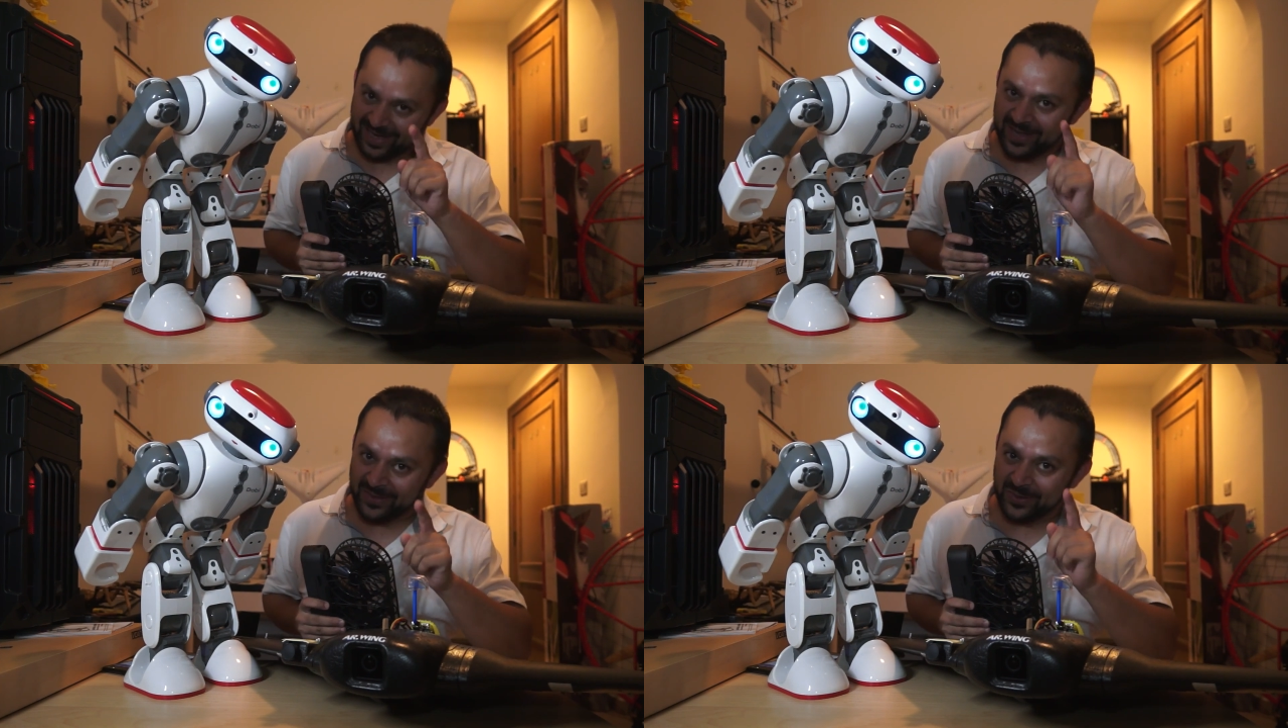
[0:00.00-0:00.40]

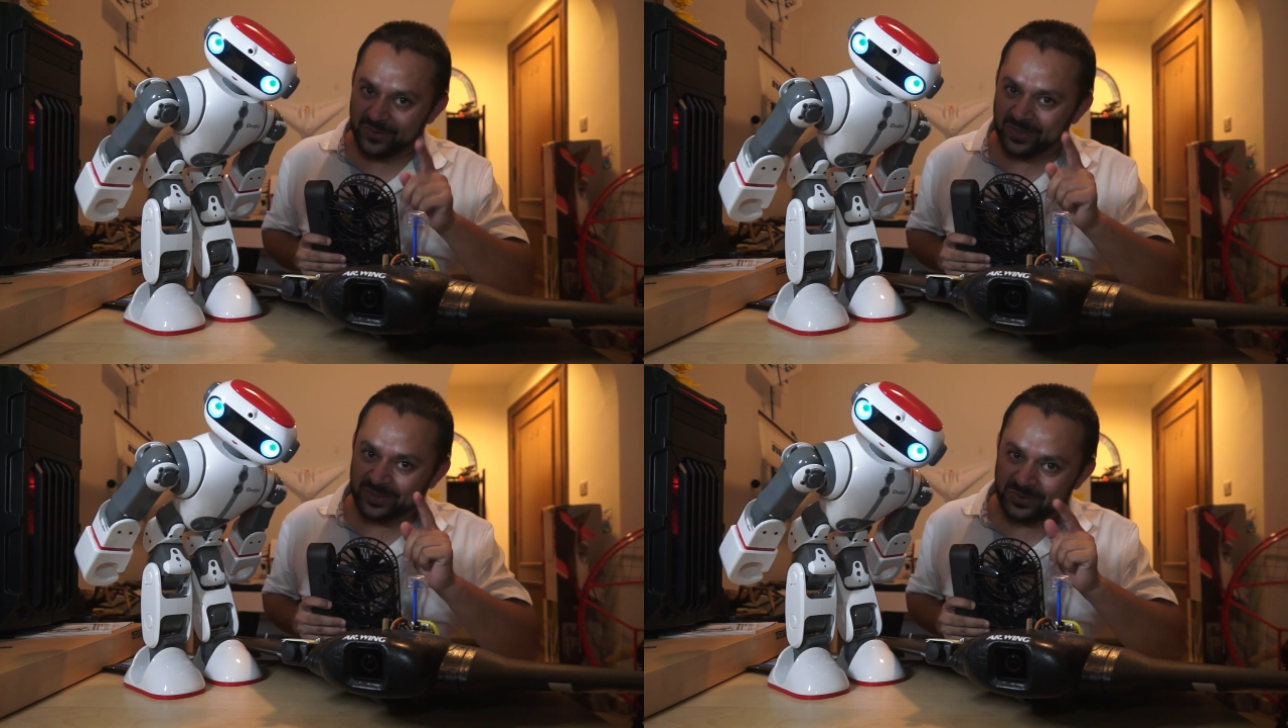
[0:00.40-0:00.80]
I know
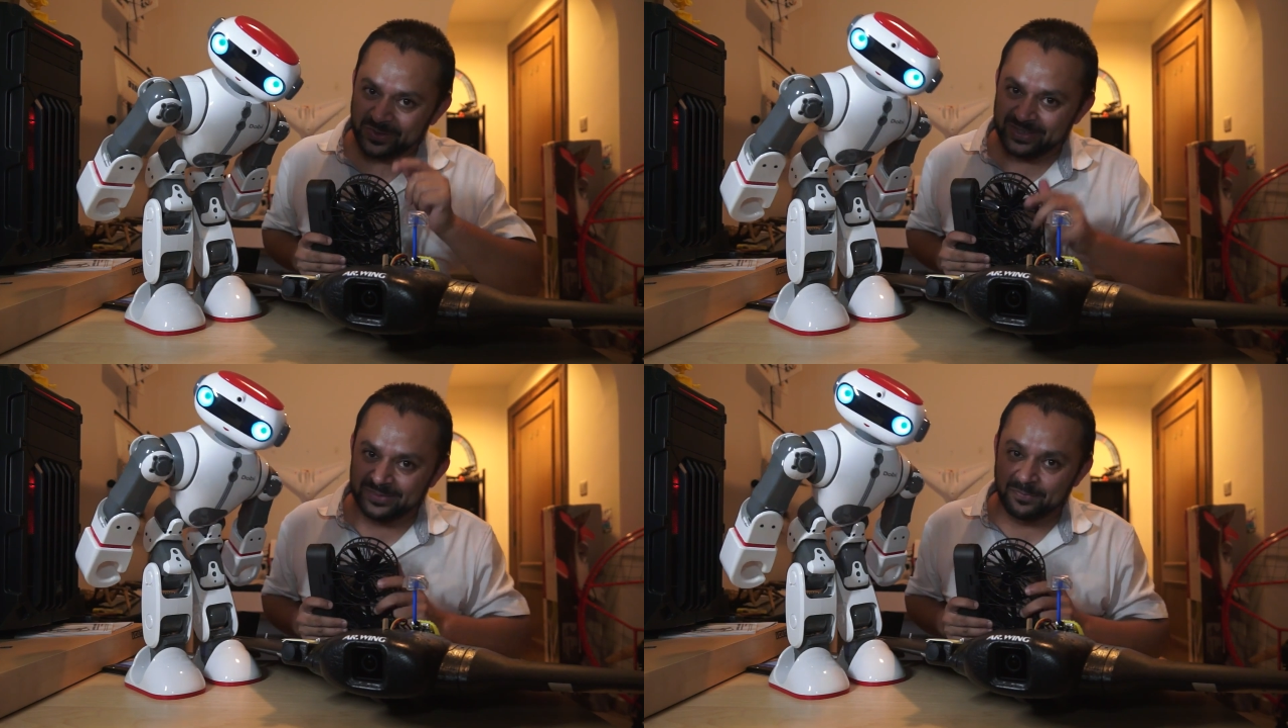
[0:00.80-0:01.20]
you can do
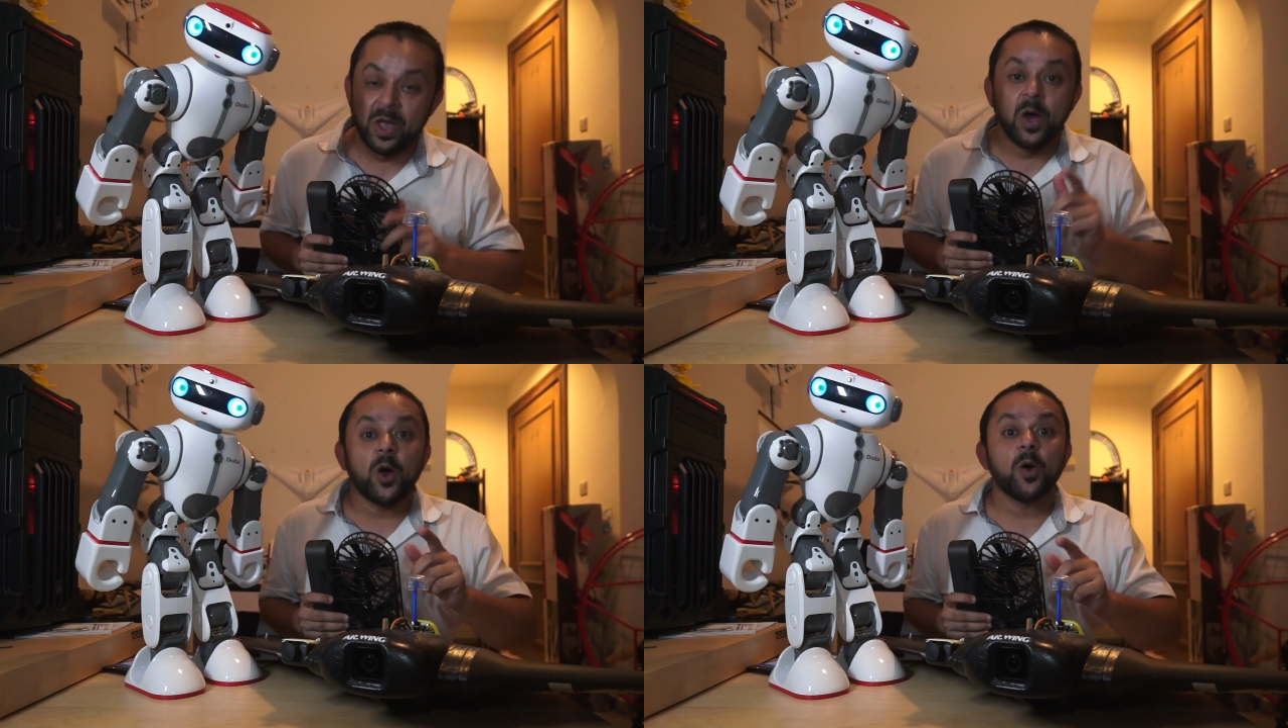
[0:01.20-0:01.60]
it.
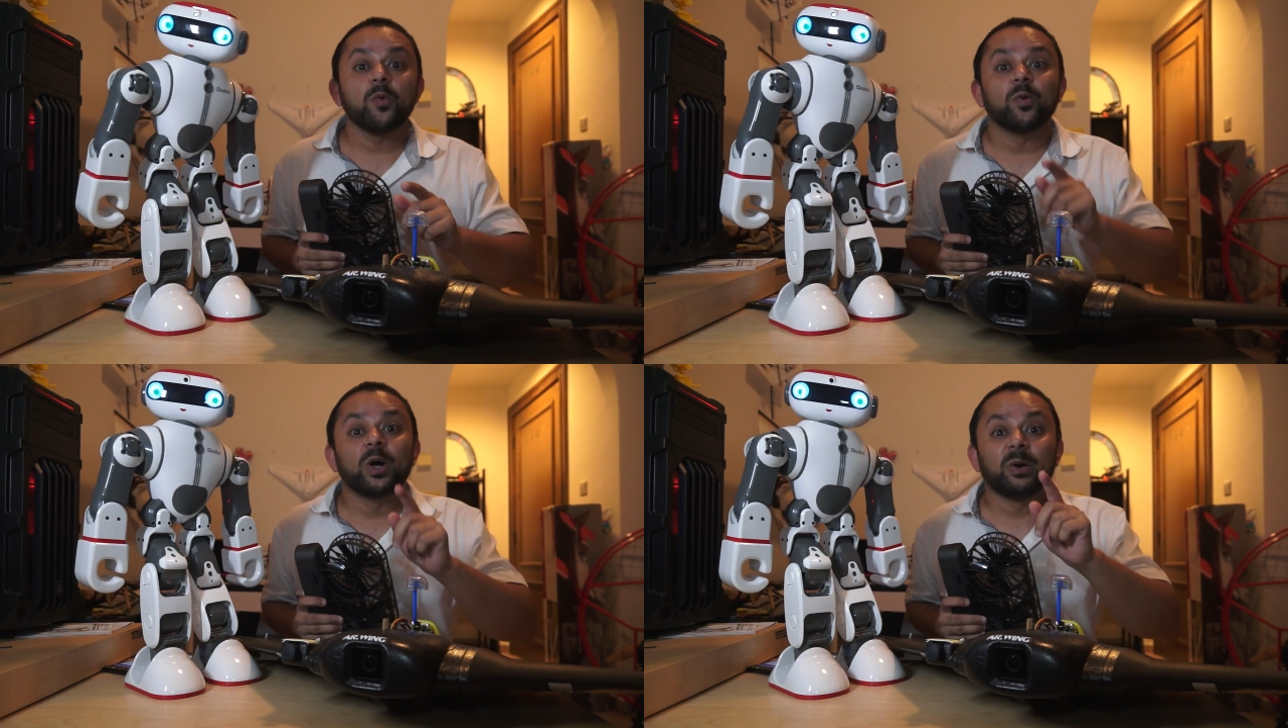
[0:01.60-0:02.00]

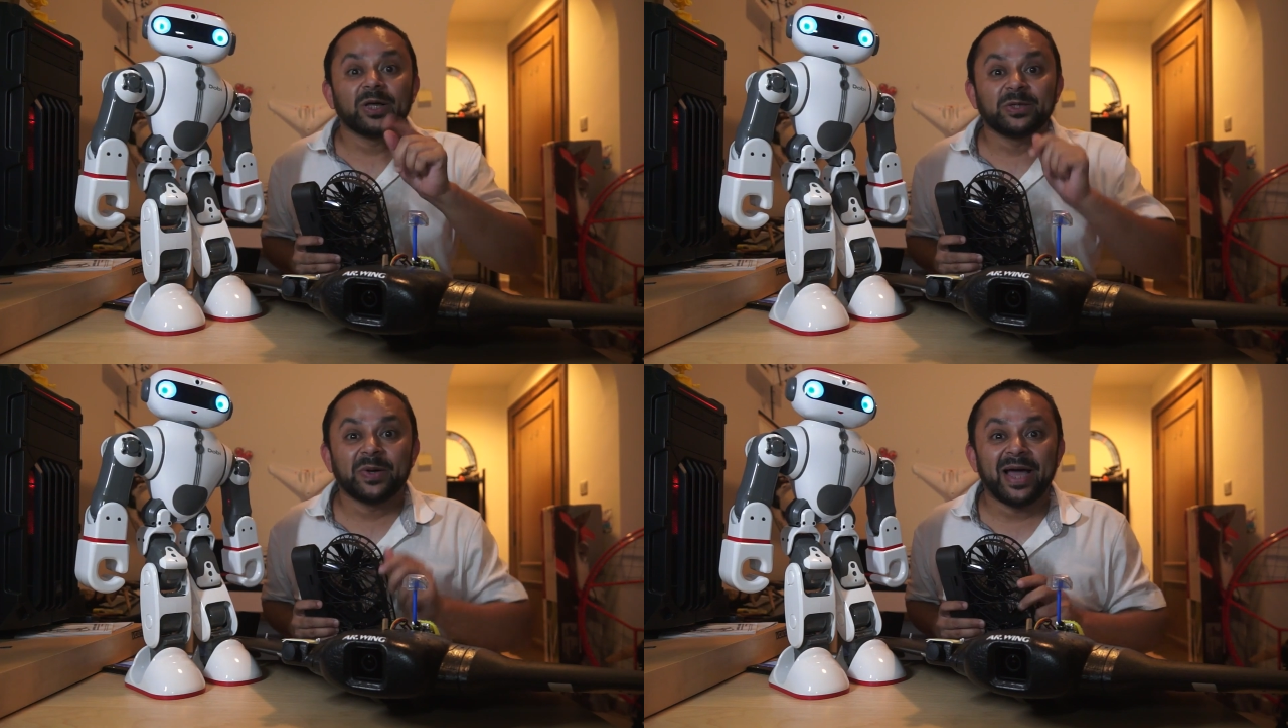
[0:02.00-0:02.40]
Oh,
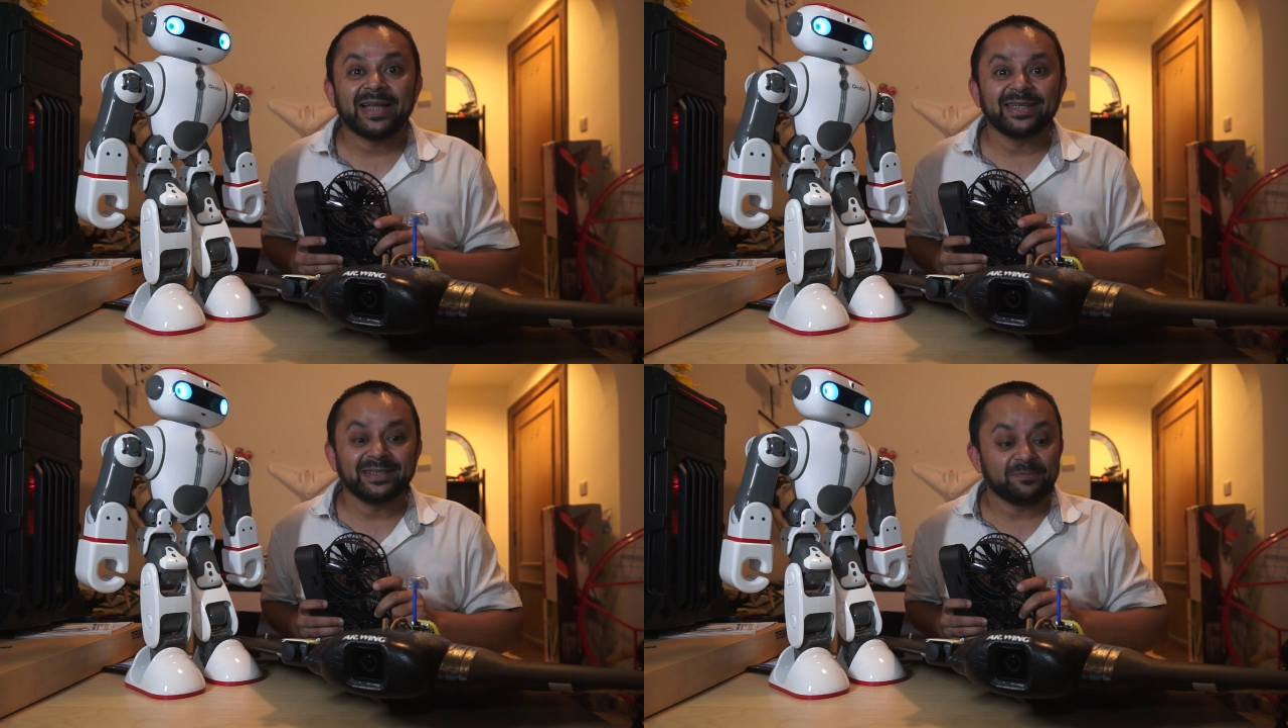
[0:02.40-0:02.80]
while you're
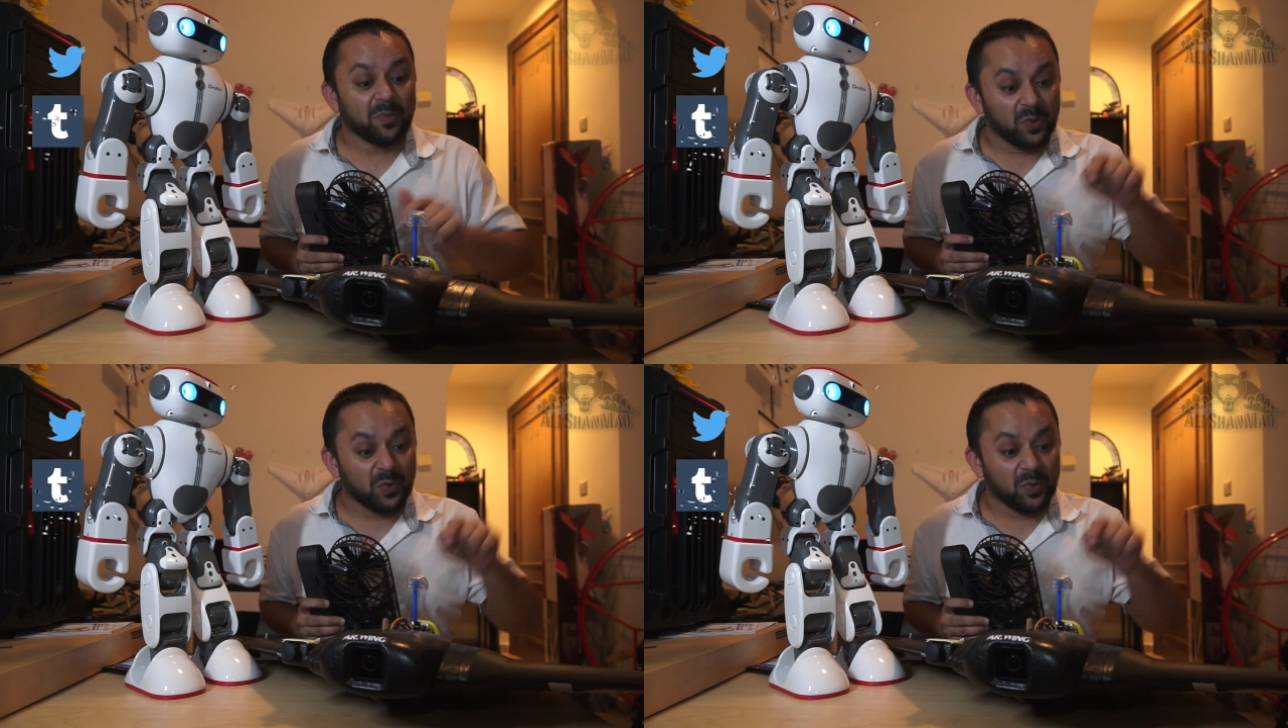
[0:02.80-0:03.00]
at it,